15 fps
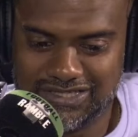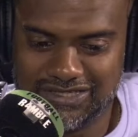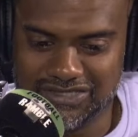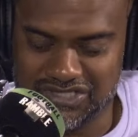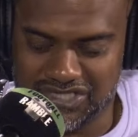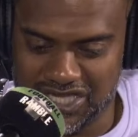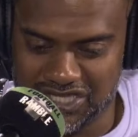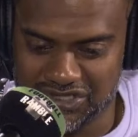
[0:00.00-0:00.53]
the
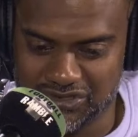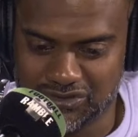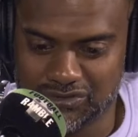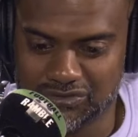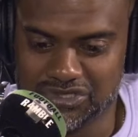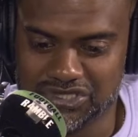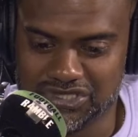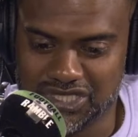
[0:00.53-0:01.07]
schedule,
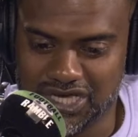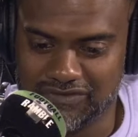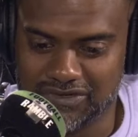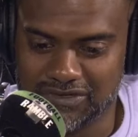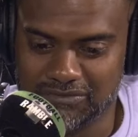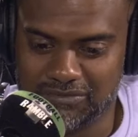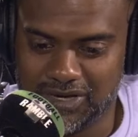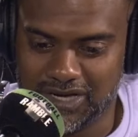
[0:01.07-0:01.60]
which is
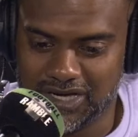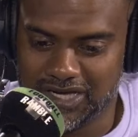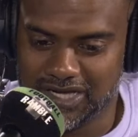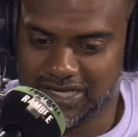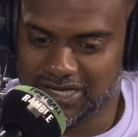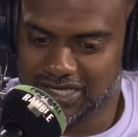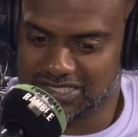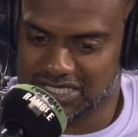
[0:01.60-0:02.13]
governed
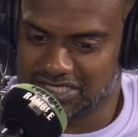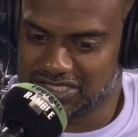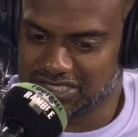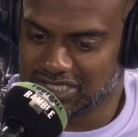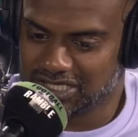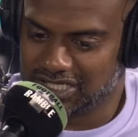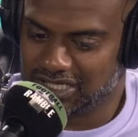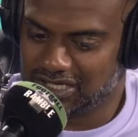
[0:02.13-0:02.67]
by
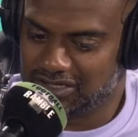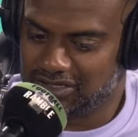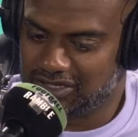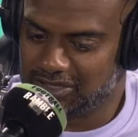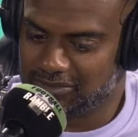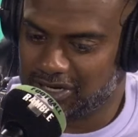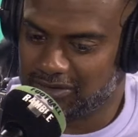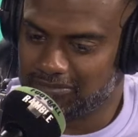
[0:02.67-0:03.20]
essentially the
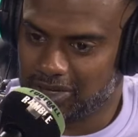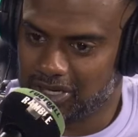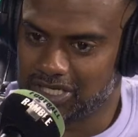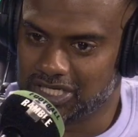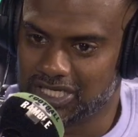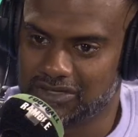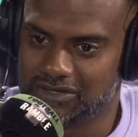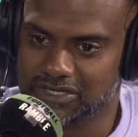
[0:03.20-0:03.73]
amount of
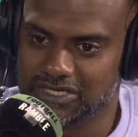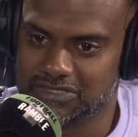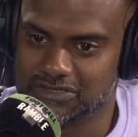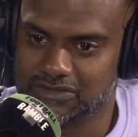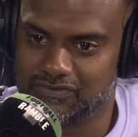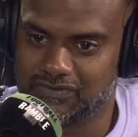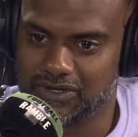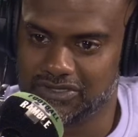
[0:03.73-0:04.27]
money that is
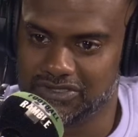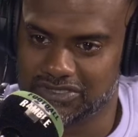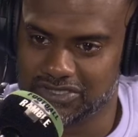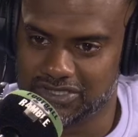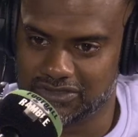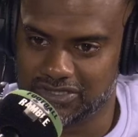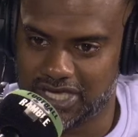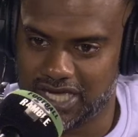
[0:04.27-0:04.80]
flown into
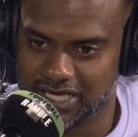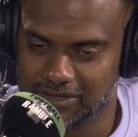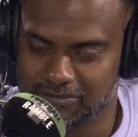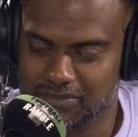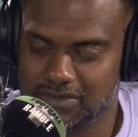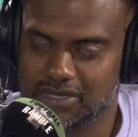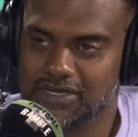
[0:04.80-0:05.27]
the game,